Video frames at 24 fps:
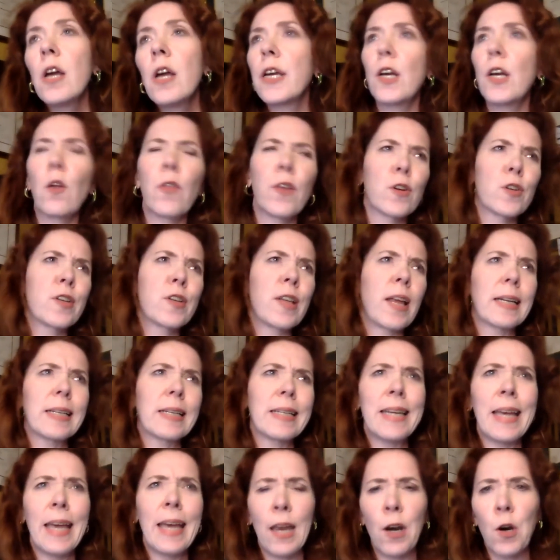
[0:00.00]
there's like
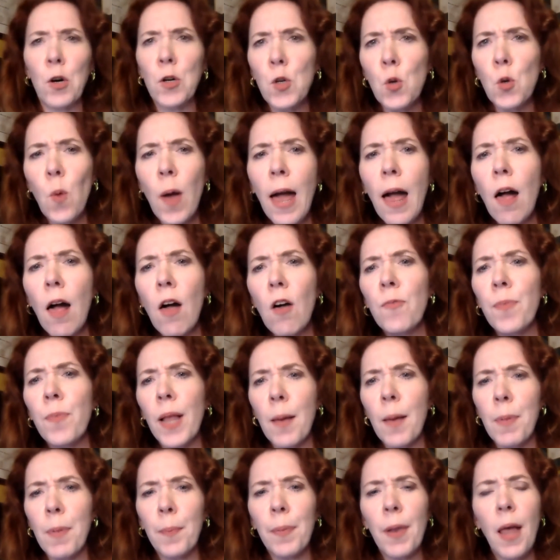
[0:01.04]
10 or 12,
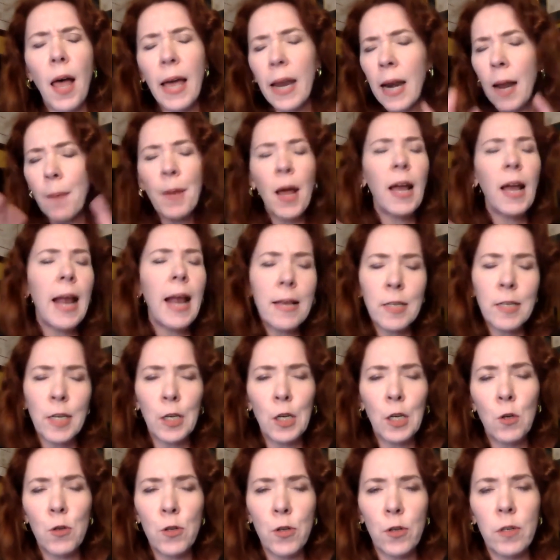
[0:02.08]
blah blah blah, and I'm not
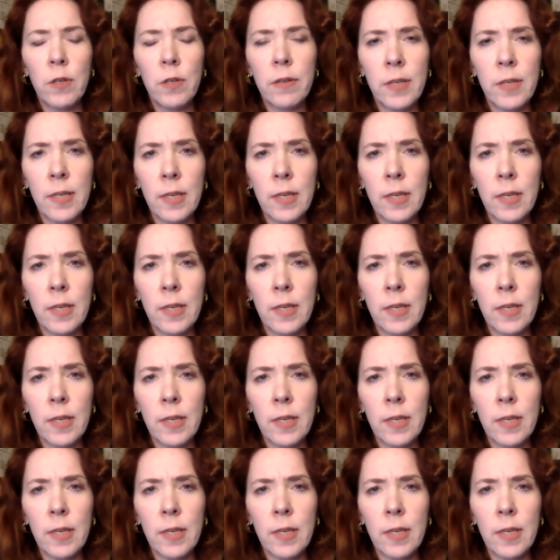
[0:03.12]
asking you to